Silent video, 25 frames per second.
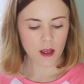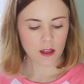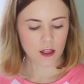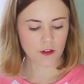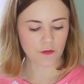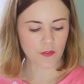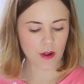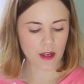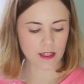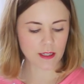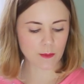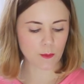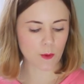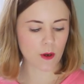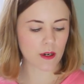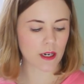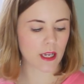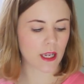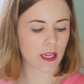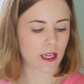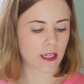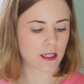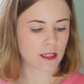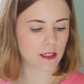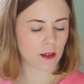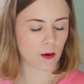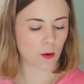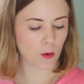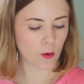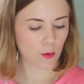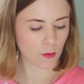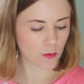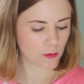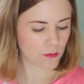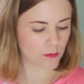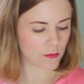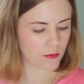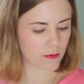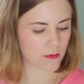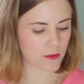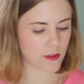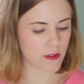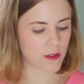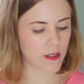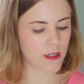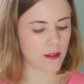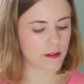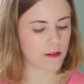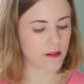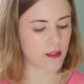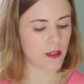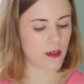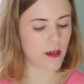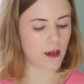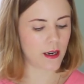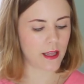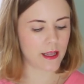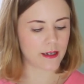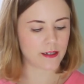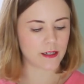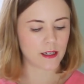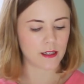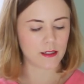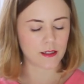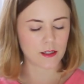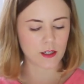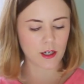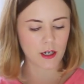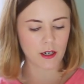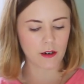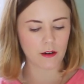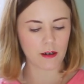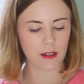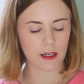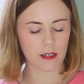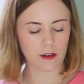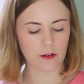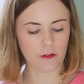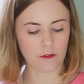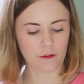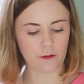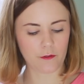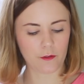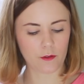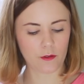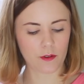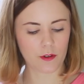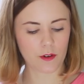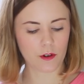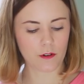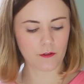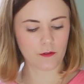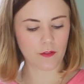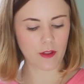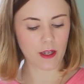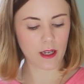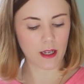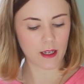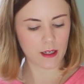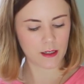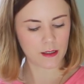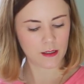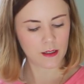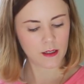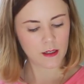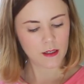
The first one is, ooh, look, the lid has totally fallen off there.